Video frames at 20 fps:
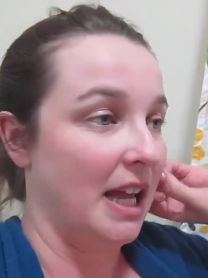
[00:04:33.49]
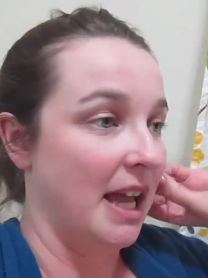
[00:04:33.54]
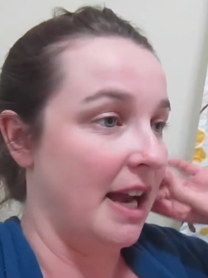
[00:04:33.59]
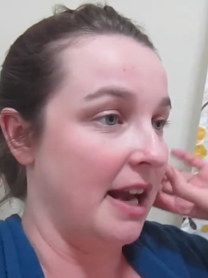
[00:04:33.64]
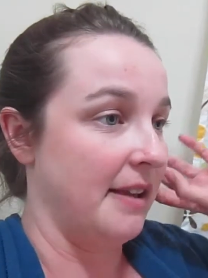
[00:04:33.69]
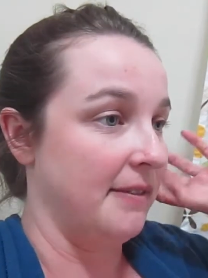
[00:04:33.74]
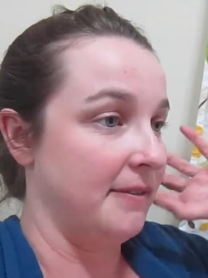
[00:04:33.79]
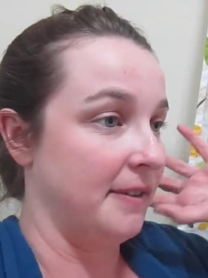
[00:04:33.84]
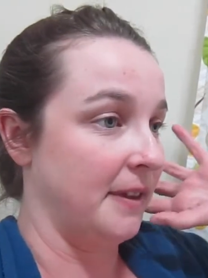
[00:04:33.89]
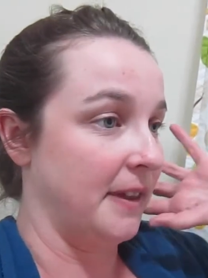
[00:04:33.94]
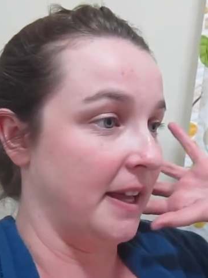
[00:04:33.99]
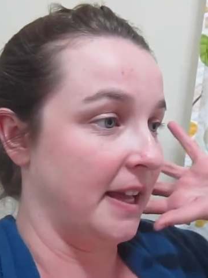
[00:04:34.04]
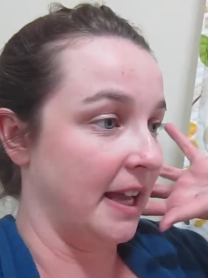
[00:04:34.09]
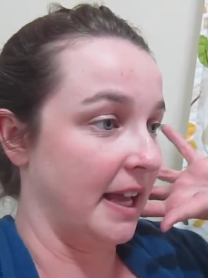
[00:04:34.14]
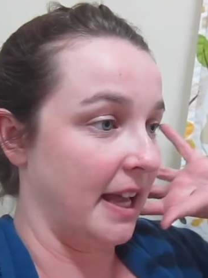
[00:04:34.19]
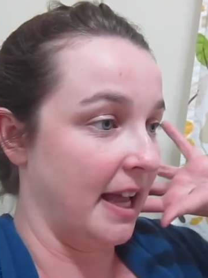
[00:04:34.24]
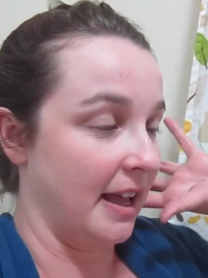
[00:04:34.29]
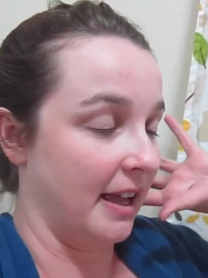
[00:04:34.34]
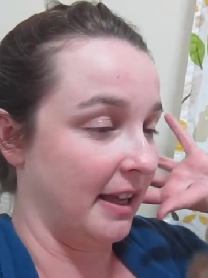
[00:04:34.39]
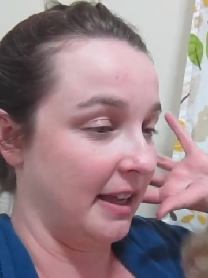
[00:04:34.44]
and I feel like
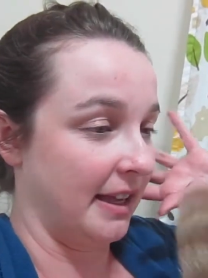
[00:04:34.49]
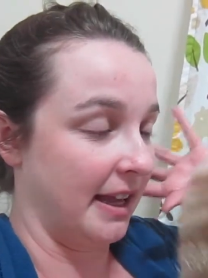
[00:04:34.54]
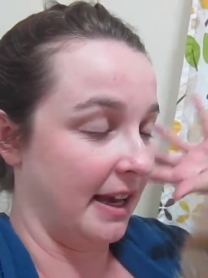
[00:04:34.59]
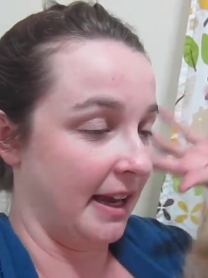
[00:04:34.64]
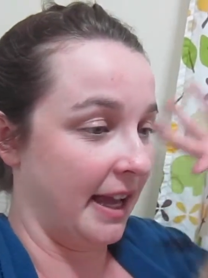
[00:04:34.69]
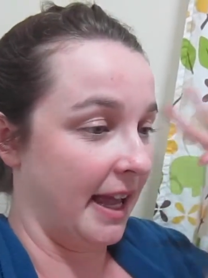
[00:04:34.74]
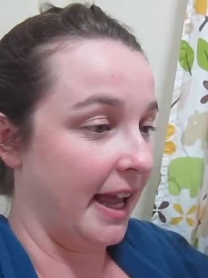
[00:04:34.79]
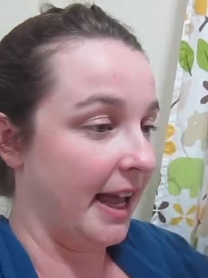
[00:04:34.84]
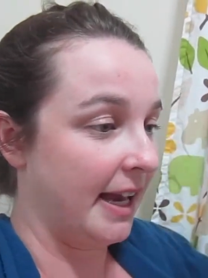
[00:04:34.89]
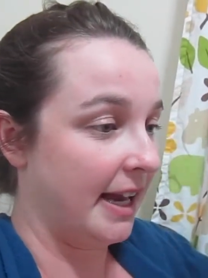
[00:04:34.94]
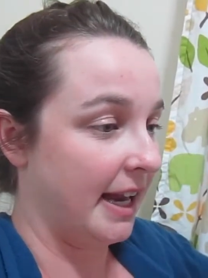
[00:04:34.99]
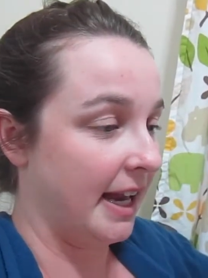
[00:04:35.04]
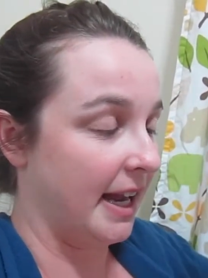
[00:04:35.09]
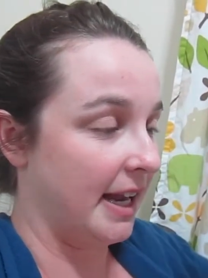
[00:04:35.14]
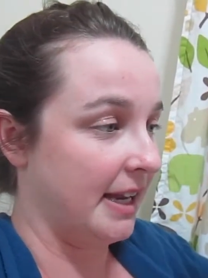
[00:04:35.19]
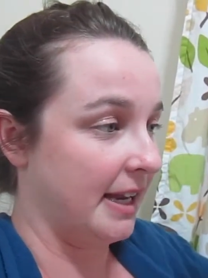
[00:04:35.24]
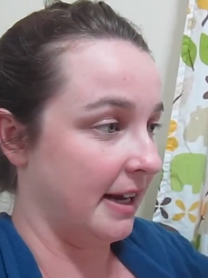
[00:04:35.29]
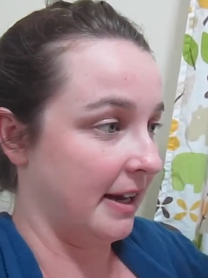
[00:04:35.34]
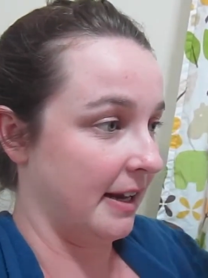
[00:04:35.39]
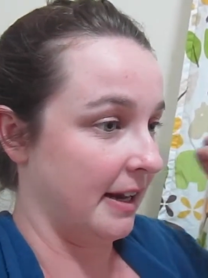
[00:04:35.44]
I get a
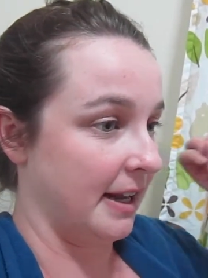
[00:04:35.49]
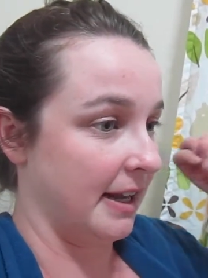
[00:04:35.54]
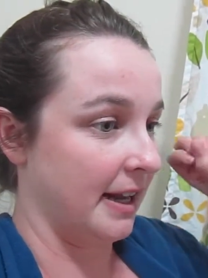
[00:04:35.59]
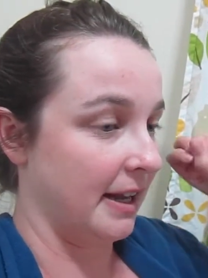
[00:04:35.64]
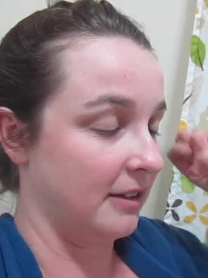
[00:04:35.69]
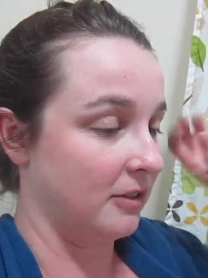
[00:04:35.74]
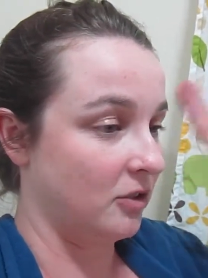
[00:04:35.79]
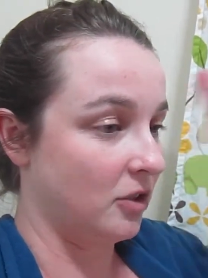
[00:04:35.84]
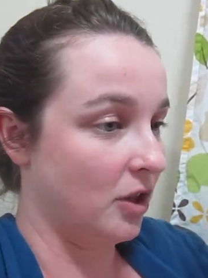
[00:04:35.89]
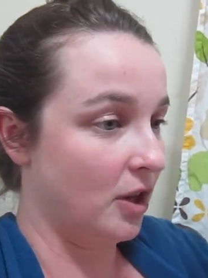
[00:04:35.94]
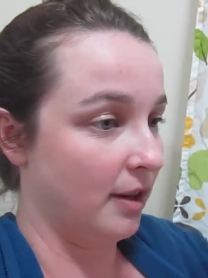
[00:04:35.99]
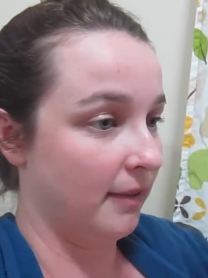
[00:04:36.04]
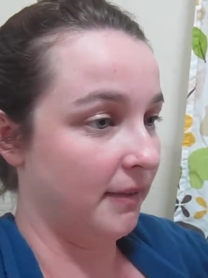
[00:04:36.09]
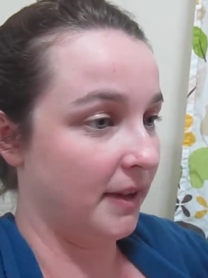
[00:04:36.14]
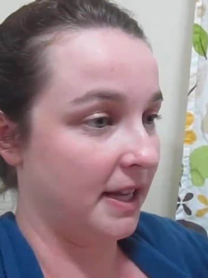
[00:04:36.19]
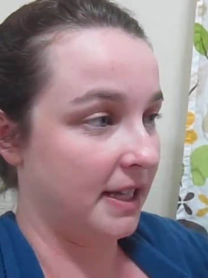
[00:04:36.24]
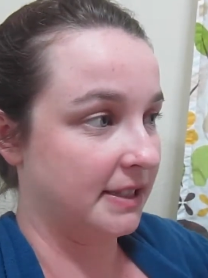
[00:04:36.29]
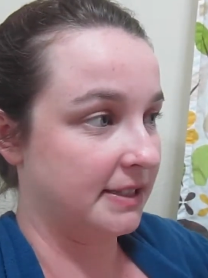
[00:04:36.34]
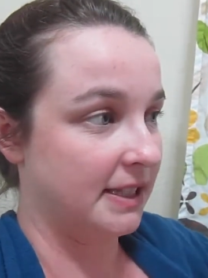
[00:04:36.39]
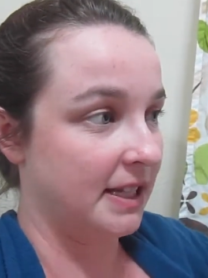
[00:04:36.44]
headache, and I get
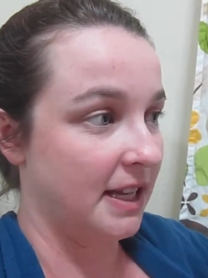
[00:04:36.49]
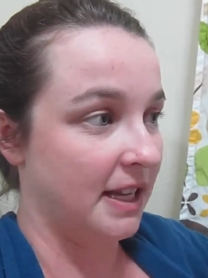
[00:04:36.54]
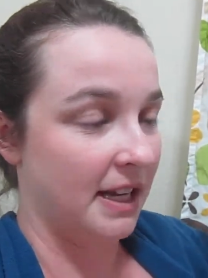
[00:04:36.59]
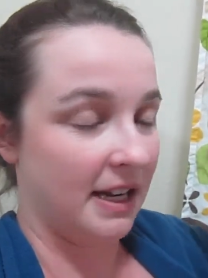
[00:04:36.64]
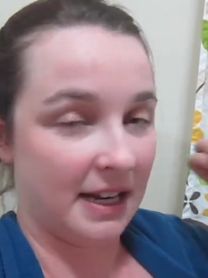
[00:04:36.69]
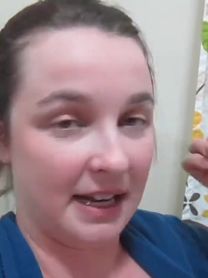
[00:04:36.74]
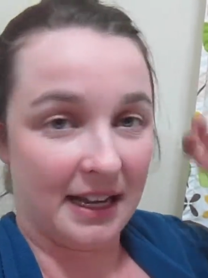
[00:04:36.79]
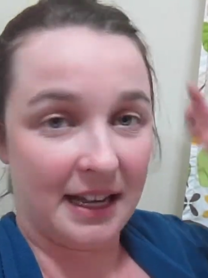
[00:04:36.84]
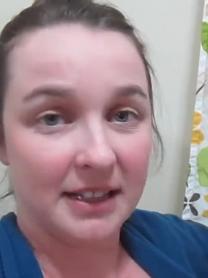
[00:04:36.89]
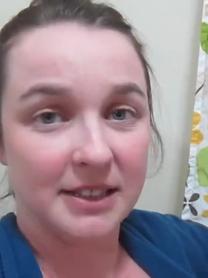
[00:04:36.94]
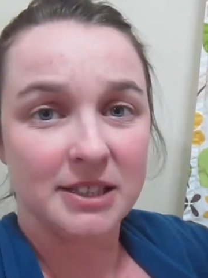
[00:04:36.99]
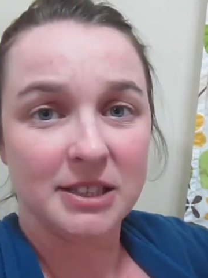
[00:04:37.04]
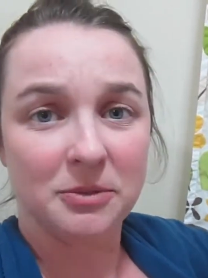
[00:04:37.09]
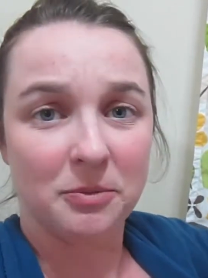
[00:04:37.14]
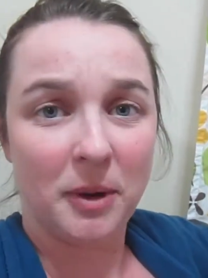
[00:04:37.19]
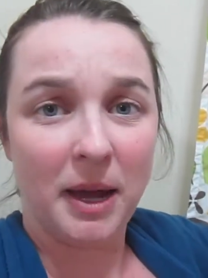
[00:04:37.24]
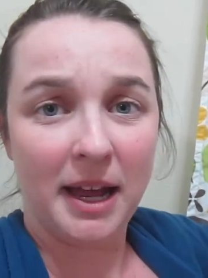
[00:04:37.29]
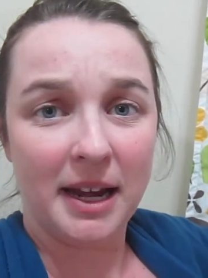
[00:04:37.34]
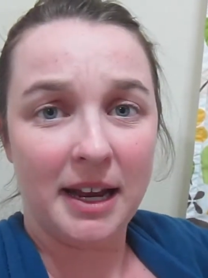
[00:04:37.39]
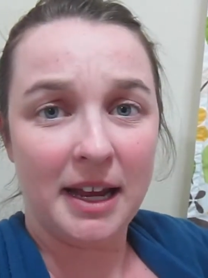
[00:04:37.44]
nervous, and I get
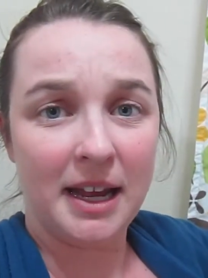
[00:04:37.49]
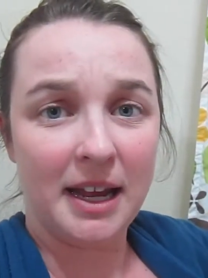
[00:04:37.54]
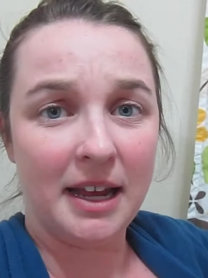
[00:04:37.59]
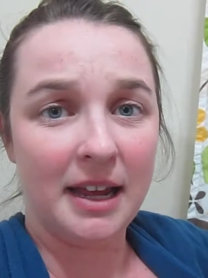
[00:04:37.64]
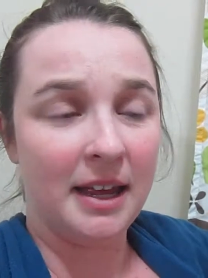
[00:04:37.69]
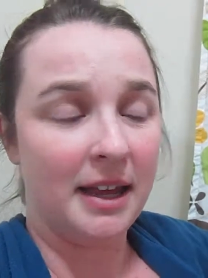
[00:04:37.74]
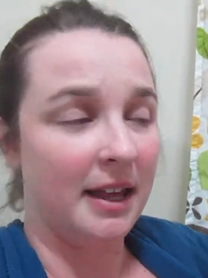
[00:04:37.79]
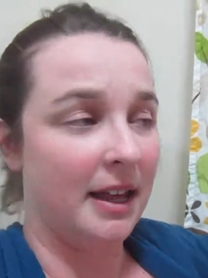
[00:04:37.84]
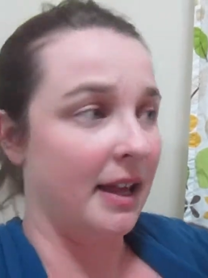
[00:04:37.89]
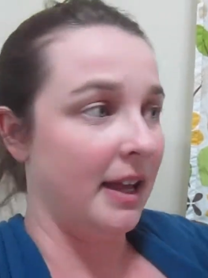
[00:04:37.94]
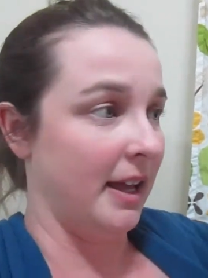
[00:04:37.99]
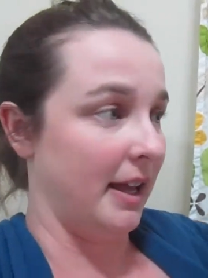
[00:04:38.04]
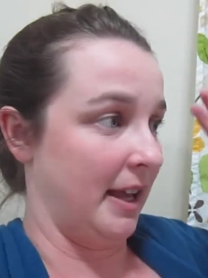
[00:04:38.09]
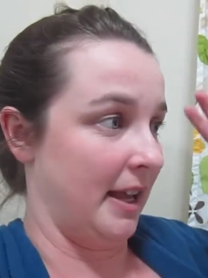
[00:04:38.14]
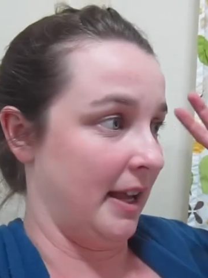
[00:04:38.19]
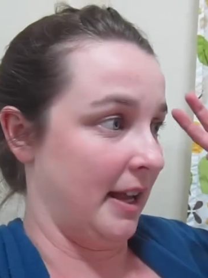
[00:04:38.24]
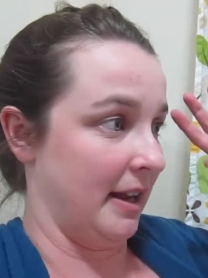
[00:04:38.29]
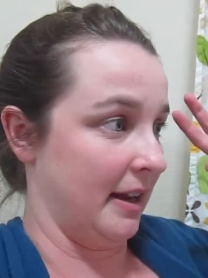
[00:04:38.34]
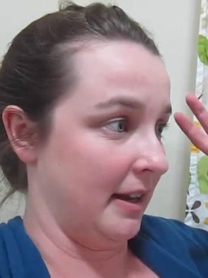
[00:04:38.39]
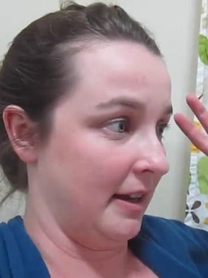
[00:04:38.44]
sweaty,
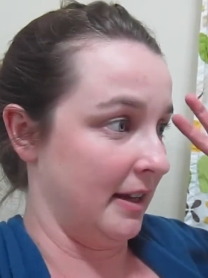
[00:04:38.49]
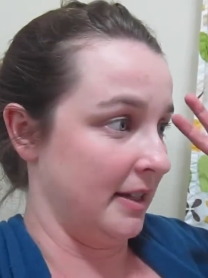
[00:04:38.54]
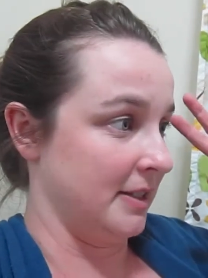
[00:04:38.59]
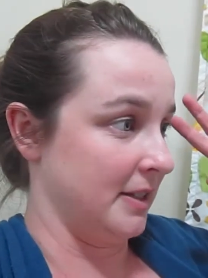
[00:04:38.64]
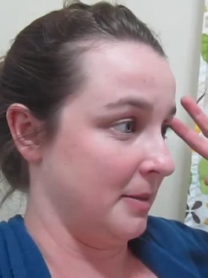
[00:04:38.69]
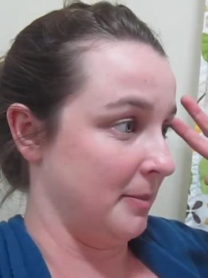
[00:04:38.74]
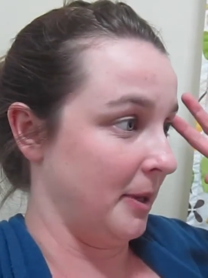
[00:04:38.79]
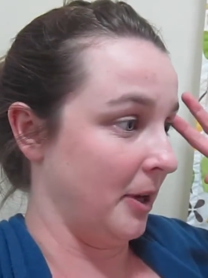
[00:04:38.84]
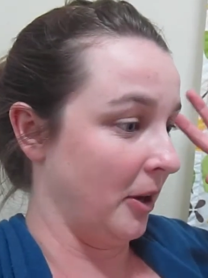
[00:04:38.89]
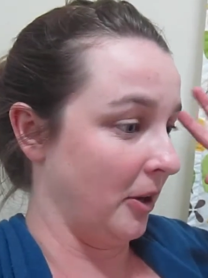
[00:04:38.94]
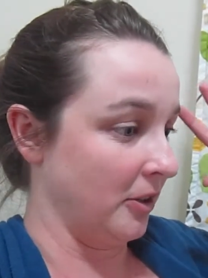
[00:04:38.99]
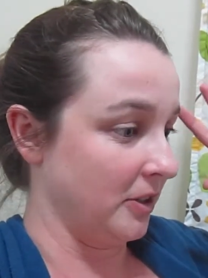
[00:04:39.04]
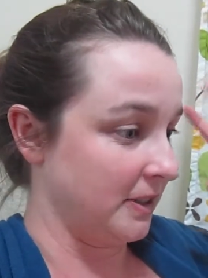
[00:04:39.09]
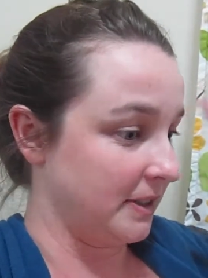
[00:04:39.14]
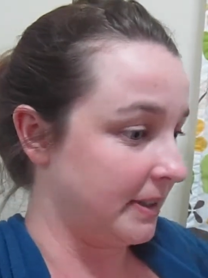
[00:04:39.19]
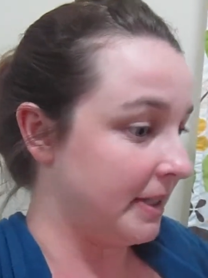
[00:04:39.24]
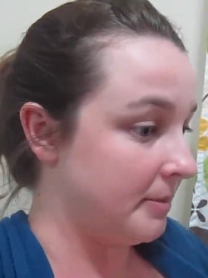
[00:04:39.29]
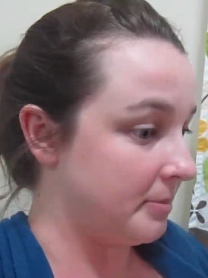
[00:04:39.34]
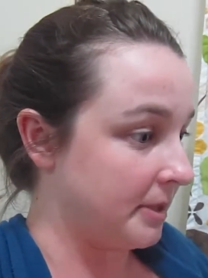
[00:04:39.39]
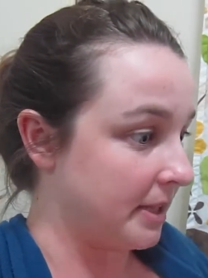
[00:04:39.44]
and it's going to be hard
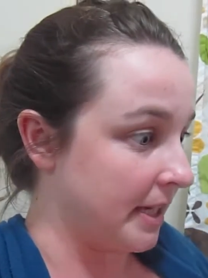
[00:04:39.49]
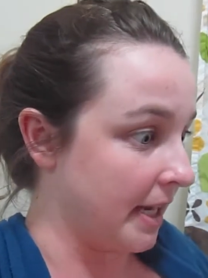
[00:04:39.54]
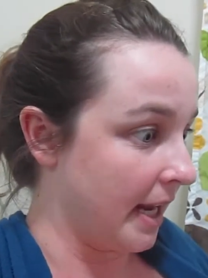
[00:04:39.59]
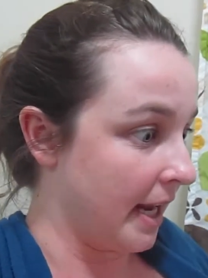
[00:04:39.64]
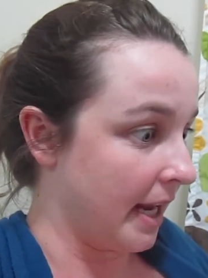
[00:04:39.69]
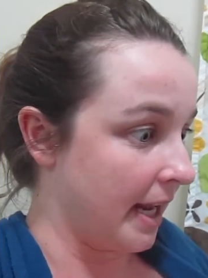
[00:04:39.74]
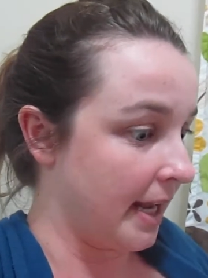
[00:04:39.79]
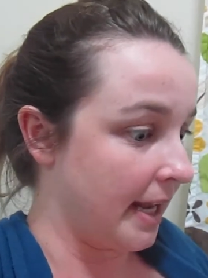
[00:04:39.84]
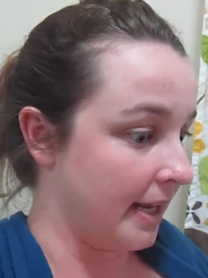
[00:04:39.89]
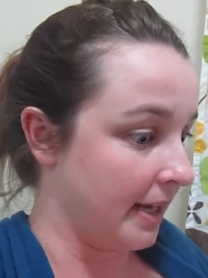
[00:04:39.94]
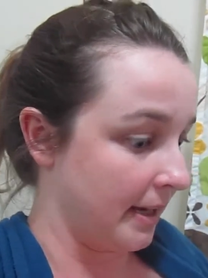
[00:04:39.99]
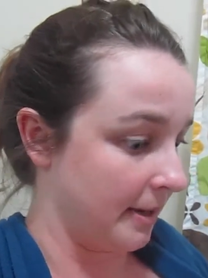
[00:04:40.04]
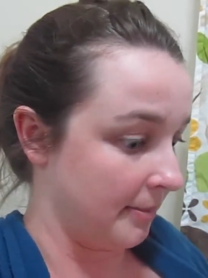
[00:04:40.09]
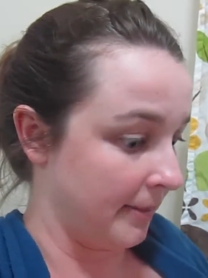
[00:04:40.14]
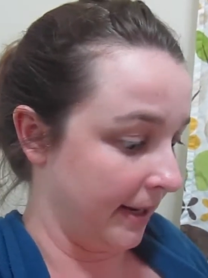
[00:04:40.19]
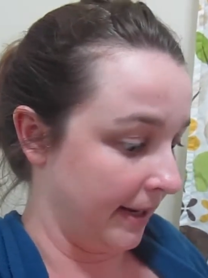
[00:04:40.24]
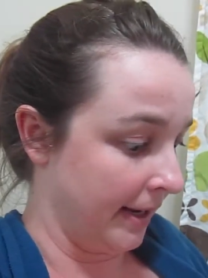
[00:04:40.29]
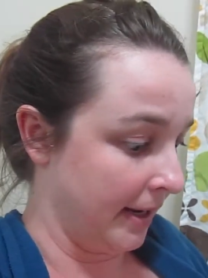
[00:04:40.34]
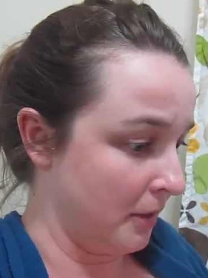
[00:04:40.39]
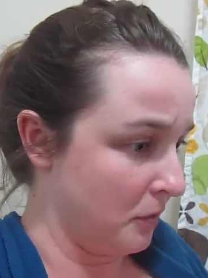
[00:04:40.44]
to sleep tonight. I'm
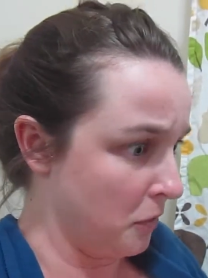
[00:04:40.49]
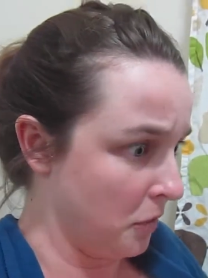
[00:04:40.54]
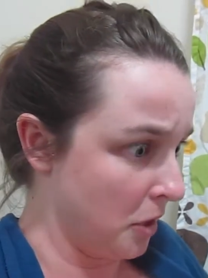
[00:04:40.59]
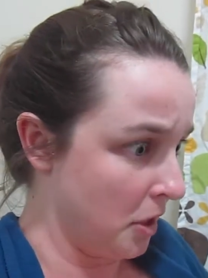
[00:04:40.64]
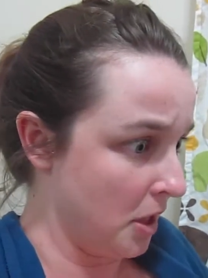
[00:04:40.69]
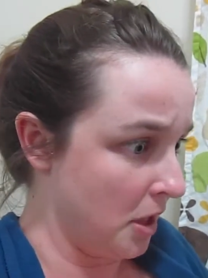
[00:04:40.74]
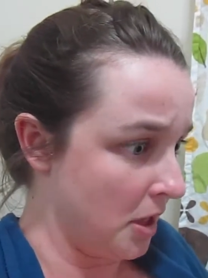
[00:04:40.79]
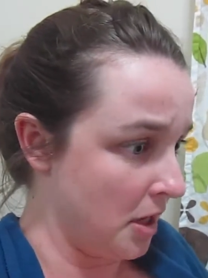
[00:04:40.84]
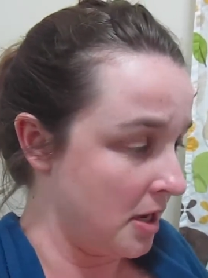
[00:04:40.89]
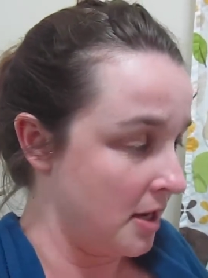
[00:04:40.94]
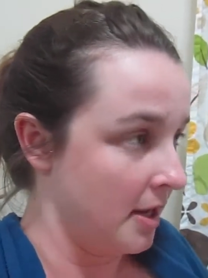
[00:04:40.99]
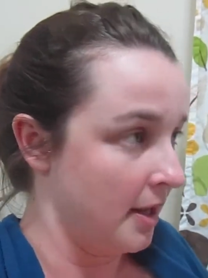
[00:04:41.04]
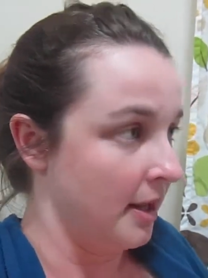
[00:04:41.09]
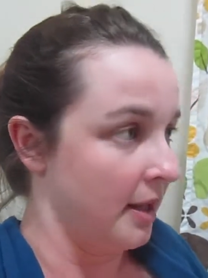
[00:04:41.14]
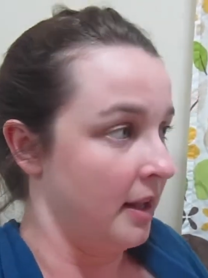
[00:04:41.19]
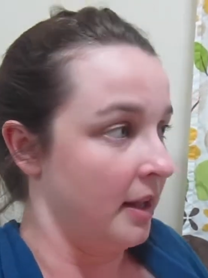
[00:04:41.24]
not hungry.